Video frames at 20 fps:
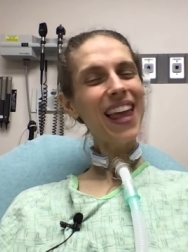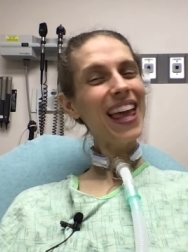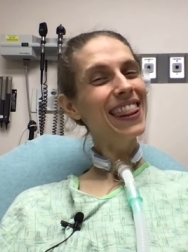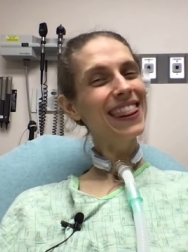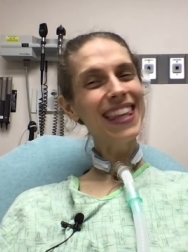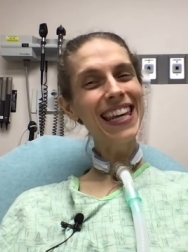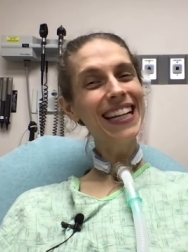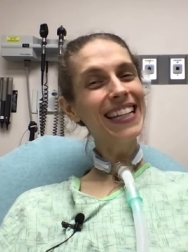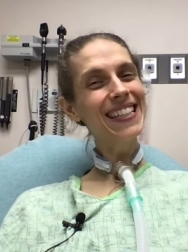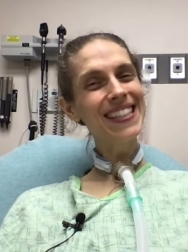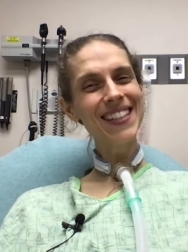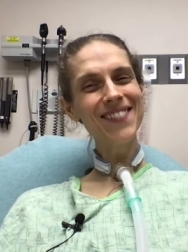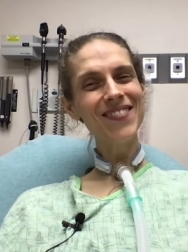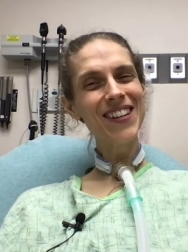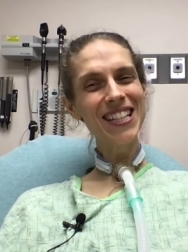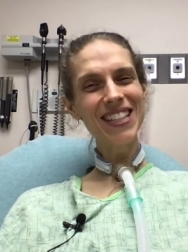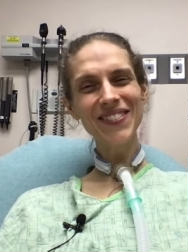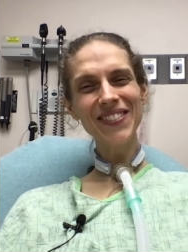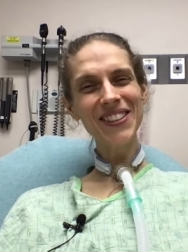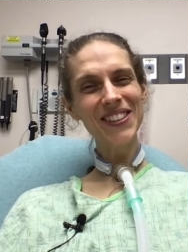Thanks so
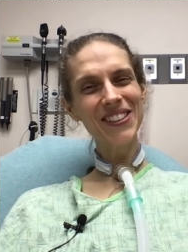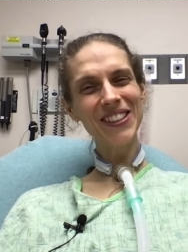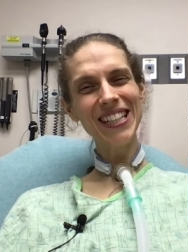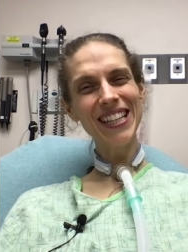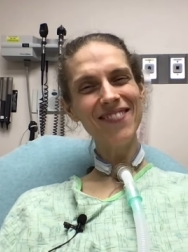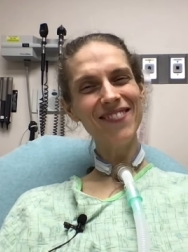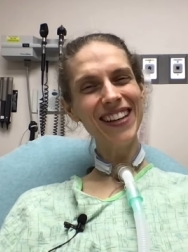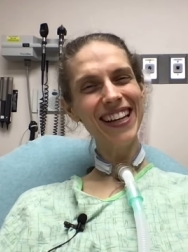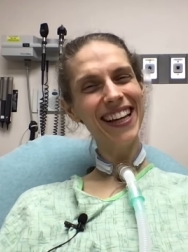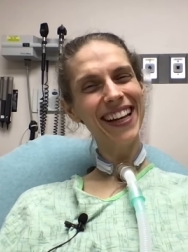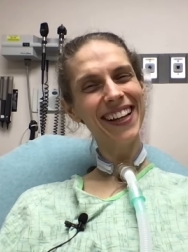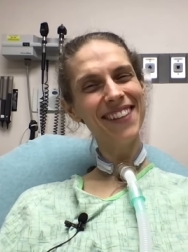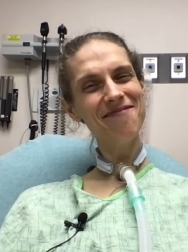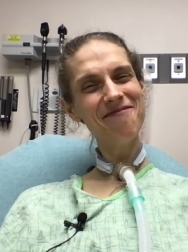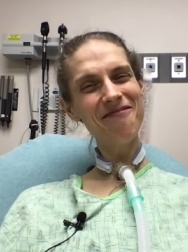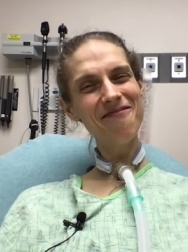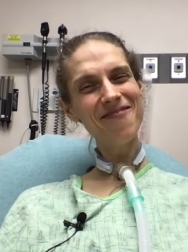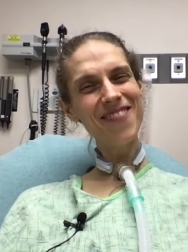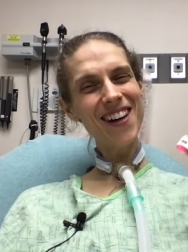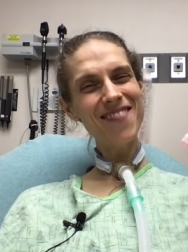much for joining me.
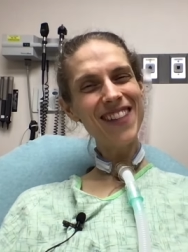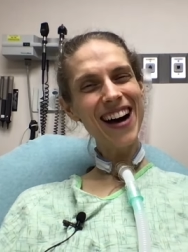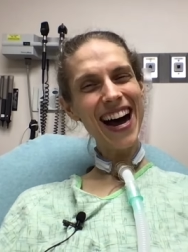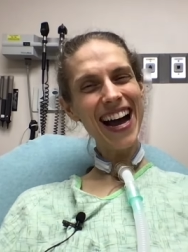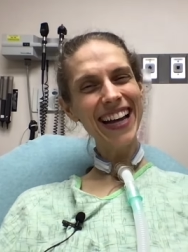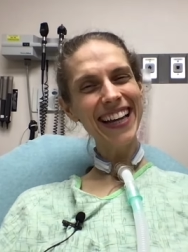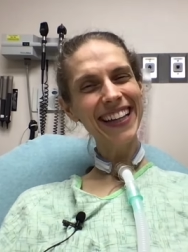Bye bye.